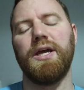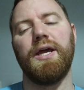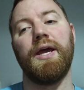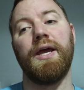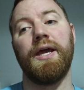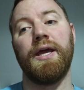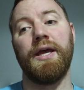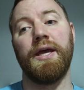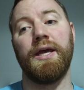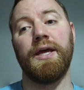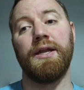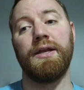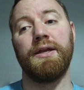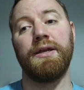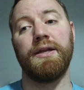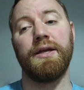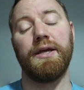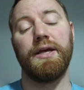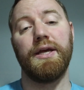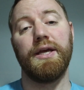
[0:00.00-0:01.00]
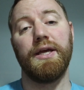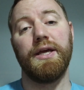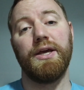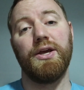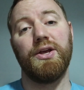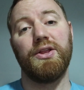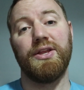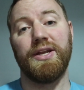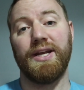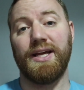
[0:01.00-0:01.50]
And
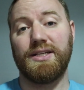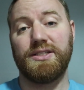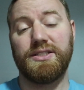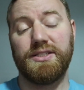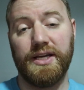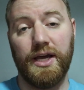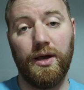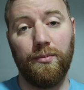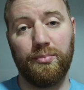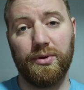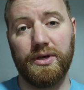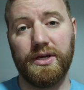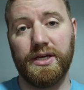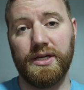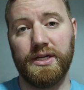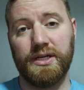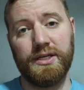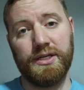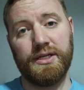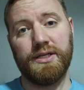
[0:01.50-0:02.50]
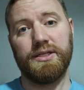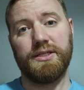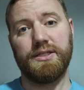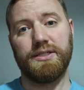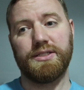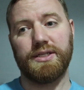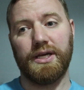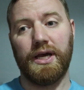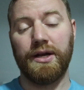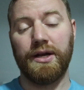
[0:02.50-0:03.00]
the next step is